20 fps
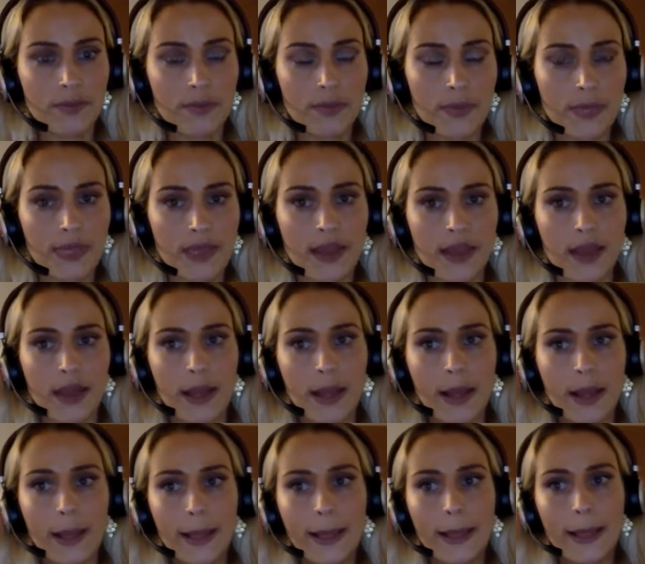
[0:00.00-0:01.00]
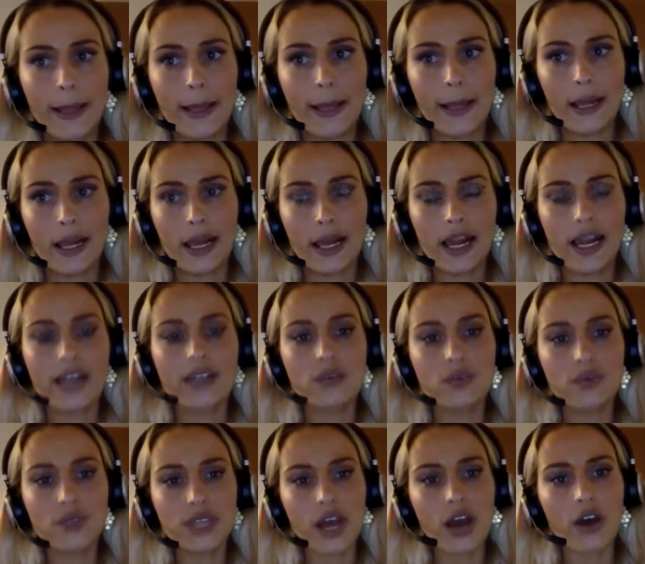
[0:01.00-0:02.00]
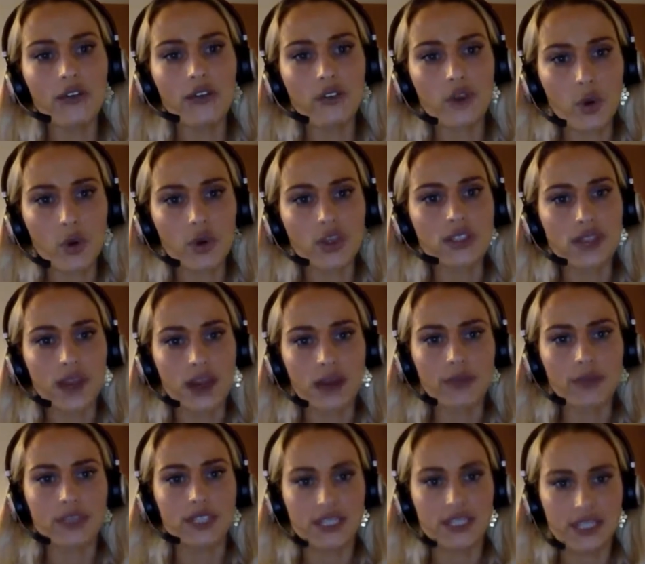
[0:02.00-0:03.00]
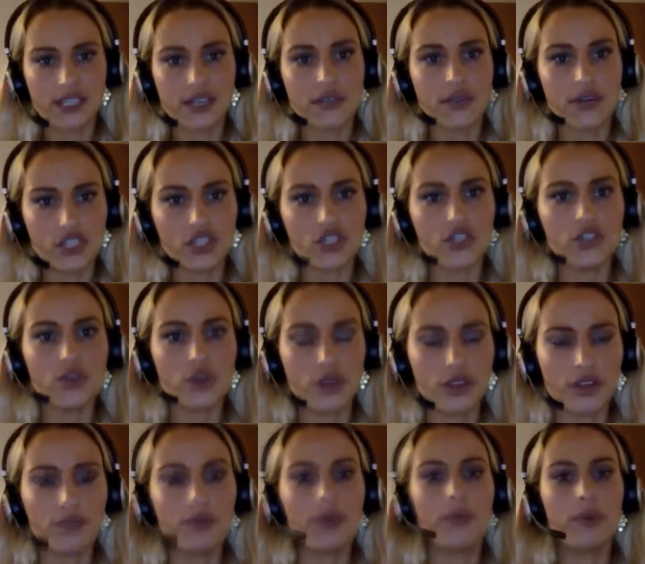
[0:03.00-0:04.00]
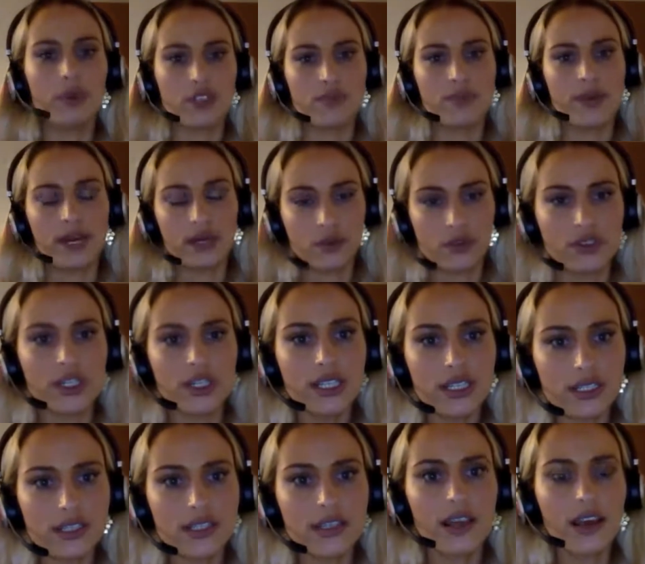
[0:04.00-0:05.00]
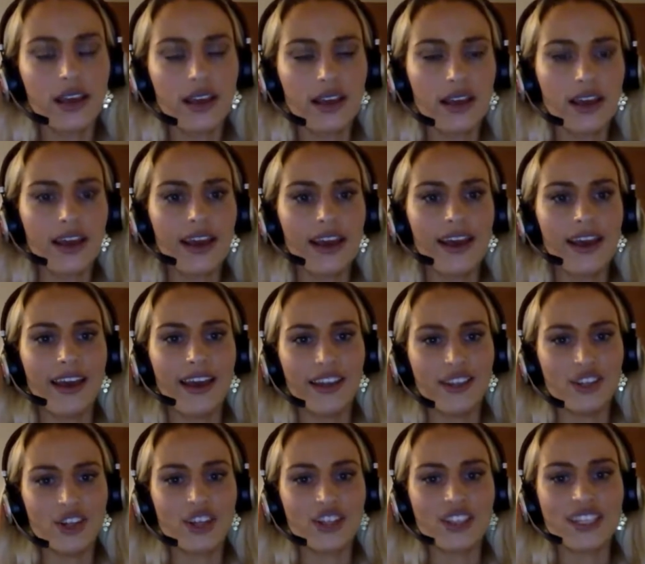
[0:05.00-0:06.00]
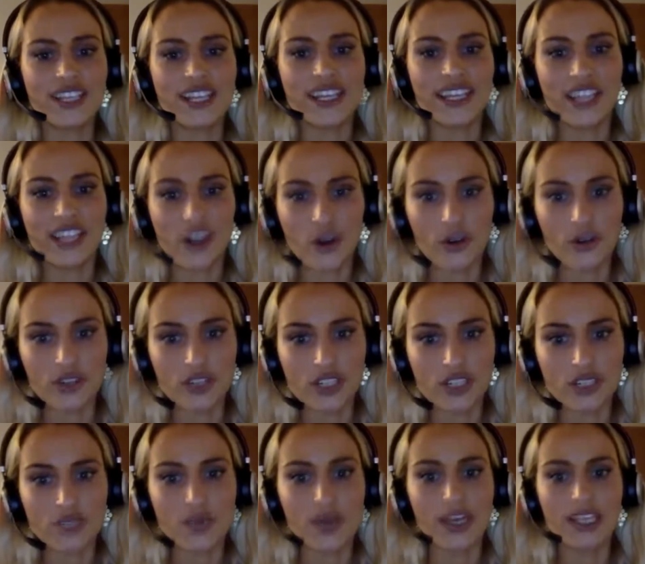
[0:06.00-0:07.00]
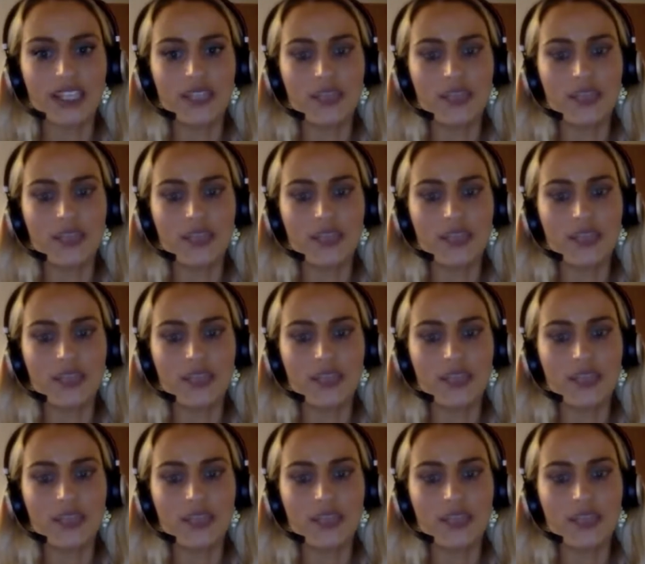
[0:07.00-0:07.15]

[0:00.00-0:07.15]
And without, of course, comes consideration to other people's boundaries and not taking over a space.